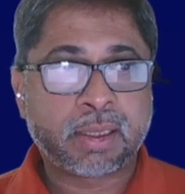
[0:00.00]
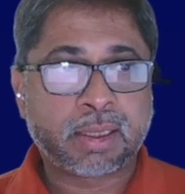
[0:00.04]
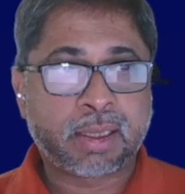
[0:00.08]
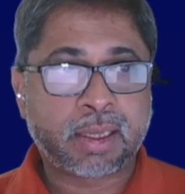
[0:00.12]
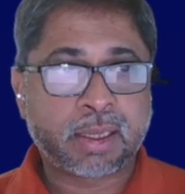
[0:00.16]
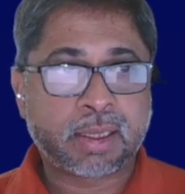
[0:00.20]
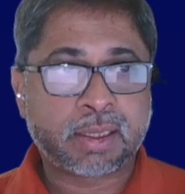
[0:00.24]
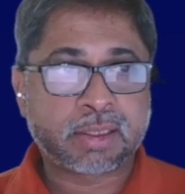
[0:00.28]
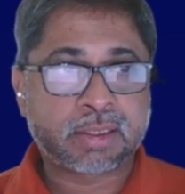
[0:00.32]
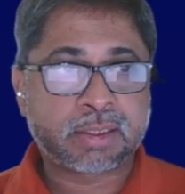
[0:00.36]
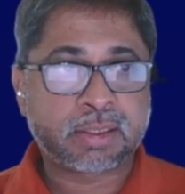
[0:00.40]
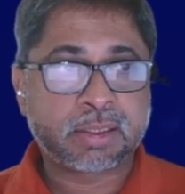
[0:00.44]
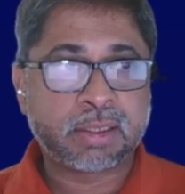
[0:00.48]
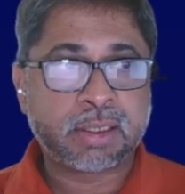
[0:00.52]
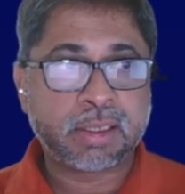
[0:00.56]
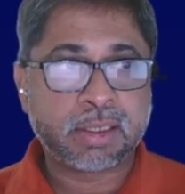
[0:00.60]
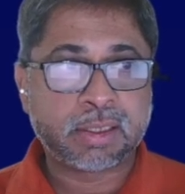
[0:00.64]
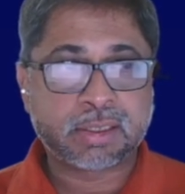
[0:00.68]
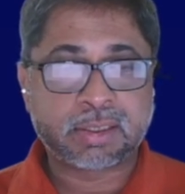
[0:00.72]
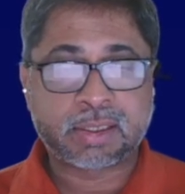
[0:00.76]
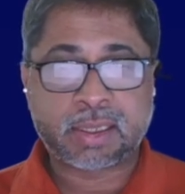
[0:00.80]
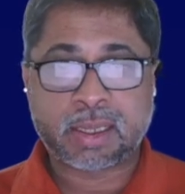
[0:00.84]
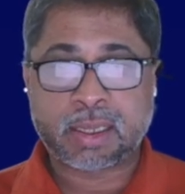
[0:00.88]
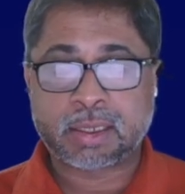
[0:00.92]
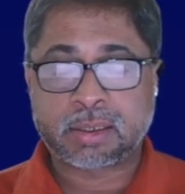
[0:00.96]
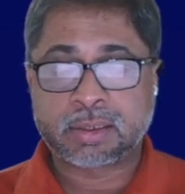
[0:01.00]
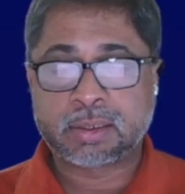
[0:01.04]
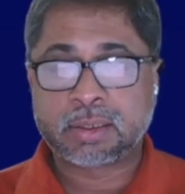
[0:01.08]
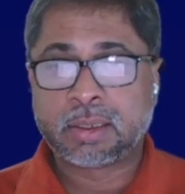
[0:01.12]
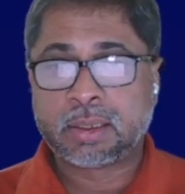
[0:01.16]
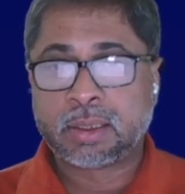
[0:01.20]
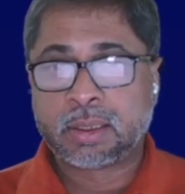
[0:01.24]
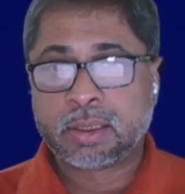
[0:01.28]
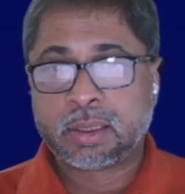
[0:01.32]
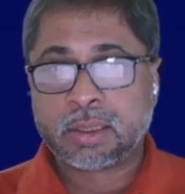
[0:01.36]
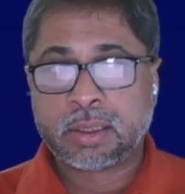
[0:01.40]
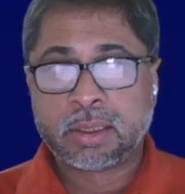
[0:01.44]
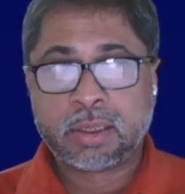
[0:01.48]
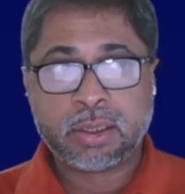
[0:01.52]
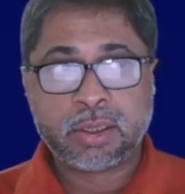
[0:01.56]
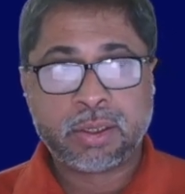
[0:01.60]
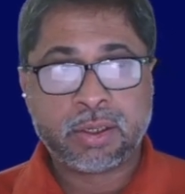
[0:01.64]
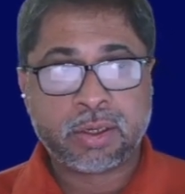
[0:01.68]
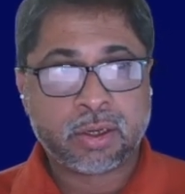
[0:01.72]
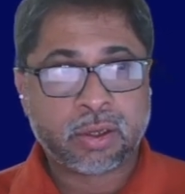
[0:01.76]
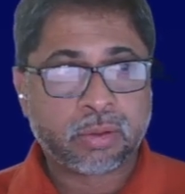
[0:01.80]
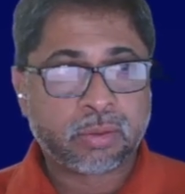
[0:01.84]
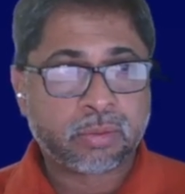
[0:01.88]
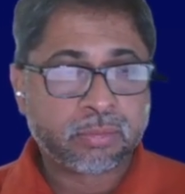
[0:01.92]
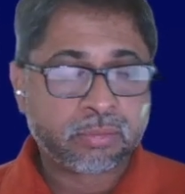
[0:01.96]
I guess, is that
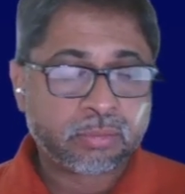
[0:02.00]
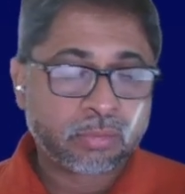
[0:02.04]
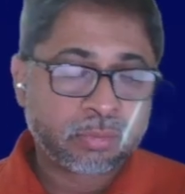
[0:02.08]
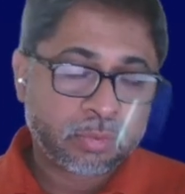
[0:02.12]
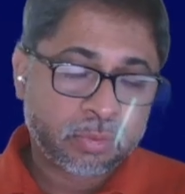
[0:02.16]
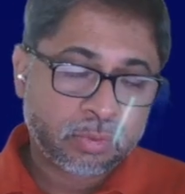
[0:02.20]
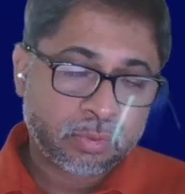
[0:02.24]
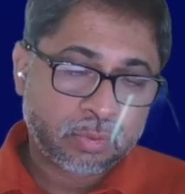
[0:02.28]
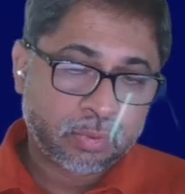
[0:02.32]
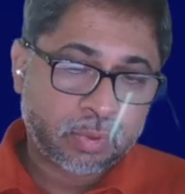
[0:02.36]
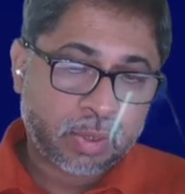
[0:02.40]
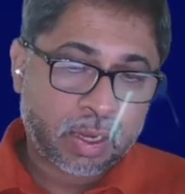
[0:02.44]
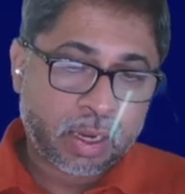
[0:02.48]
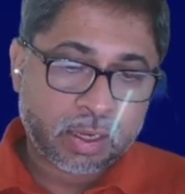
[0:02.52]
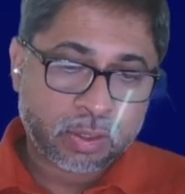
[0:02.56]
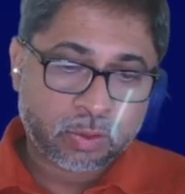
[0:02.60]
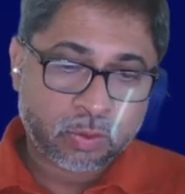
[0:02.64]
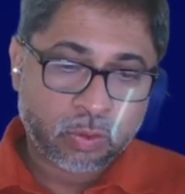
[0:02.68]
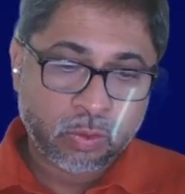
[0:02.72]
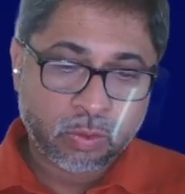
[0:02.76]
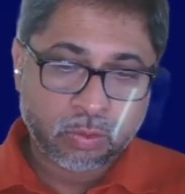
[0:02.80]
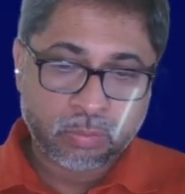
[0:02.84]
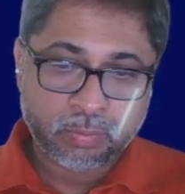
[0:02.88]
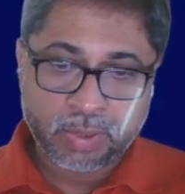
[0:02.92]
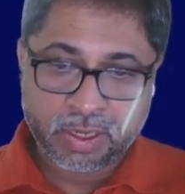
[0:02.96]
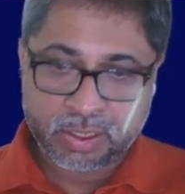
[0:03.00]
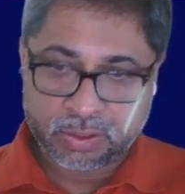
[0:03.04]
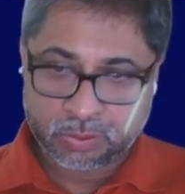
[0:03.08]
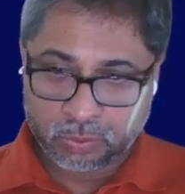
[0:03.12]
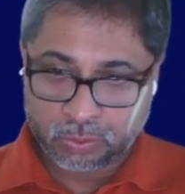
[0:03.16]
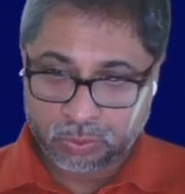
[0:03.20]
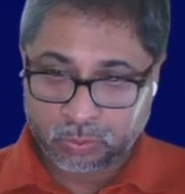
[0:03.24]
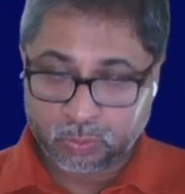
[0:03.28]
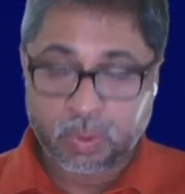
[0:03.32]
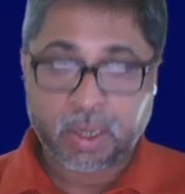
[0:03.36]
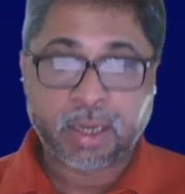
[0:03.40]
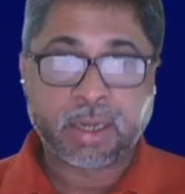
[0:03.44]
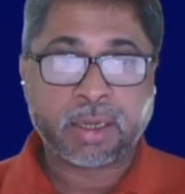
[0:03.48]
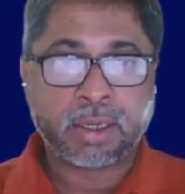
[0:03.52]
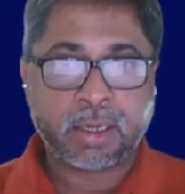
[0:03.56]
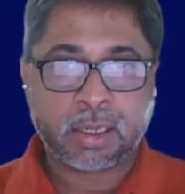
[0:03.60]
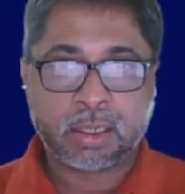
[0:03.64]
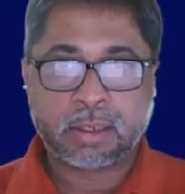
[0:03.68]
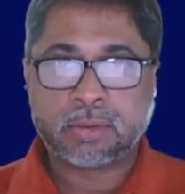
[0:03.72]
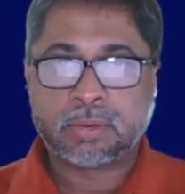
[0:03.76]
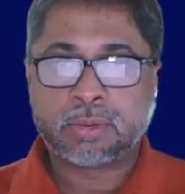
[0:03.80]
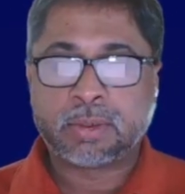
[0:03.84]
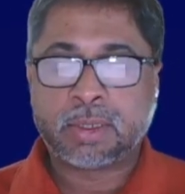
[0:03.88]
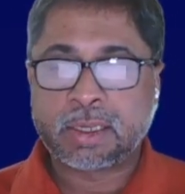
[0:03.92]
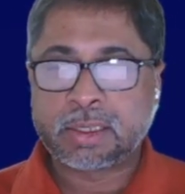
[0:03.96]
our code base was
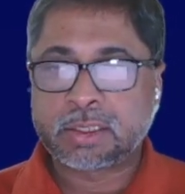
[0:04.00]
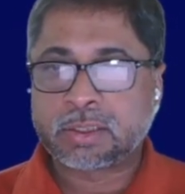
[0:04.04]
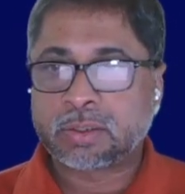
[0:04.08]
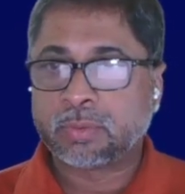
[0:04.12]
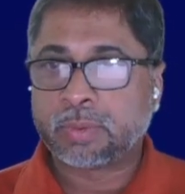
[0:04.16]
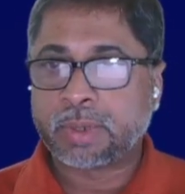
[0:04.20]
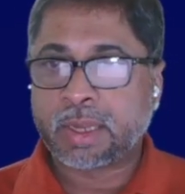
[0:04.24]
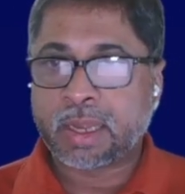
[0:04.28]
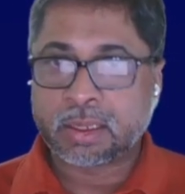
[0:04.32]
one now, right?